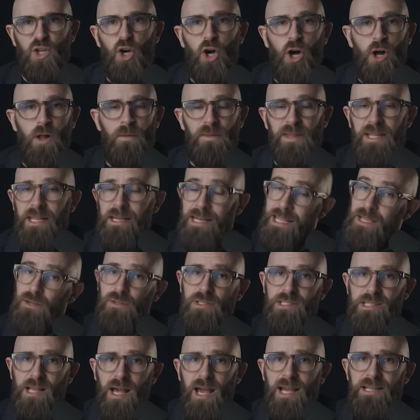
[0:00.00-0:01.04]
On the
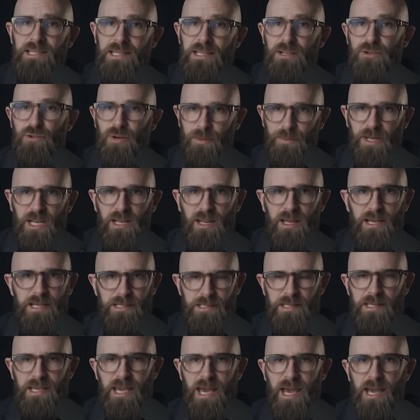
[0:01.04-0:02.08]
legal side, he
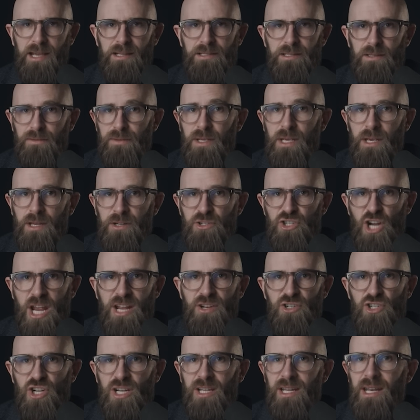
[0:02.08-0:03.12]
criminalized the act of
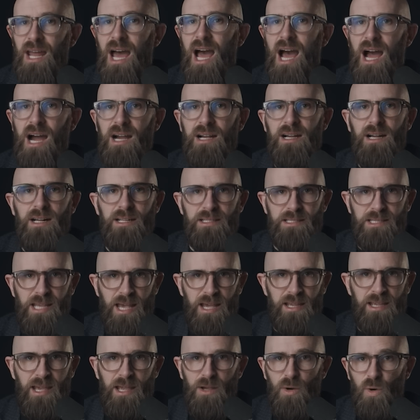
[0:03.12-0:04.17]
changing an Akal
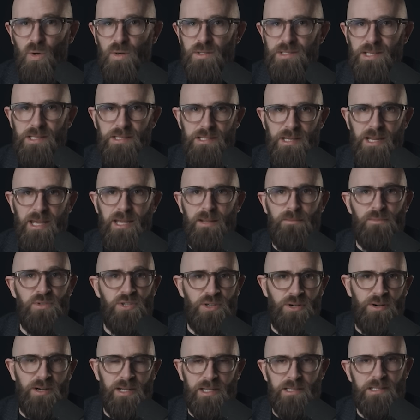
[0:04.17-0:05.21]
Teke horse's name
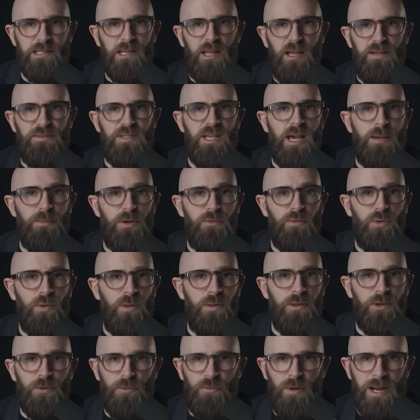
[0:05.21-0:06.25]
during its lifetime, a
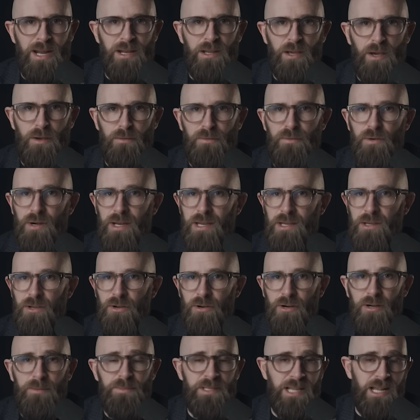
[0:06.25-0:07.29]
rule that Radio Free
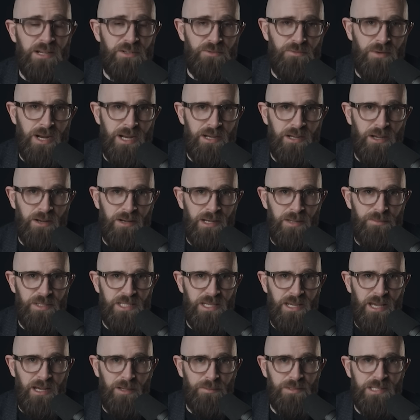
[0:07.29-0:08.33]
Europe / Radio
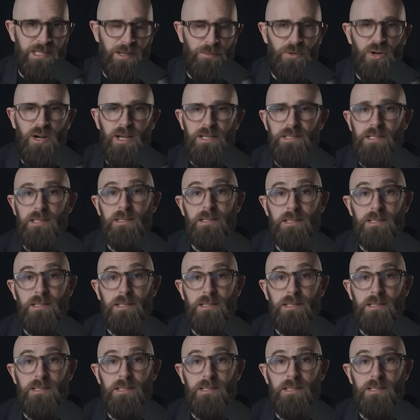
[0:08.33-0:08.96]
Liberty helped summarize as